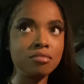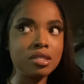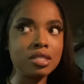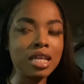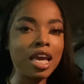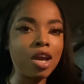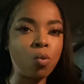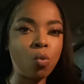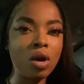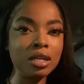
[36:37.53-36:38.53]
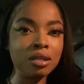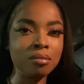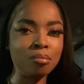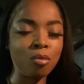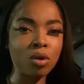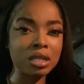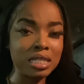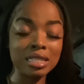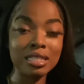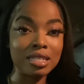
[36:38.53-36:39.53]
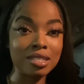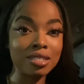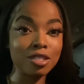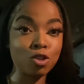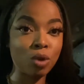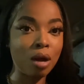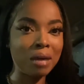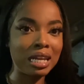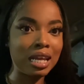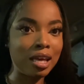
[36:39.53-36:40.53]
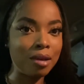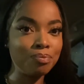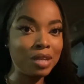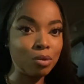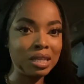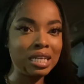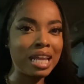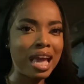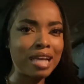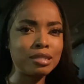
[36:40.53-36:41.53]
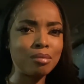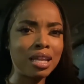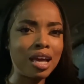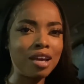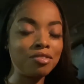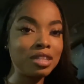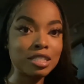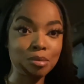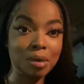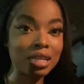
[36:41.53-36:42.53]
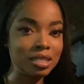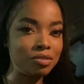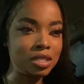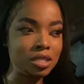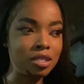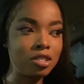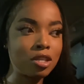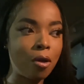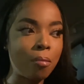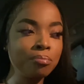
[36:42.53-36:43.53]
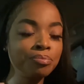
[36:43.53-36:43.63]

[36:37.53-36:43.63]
saying one more sentence throughout my day that really can add to my life. That's a positive sentence. So,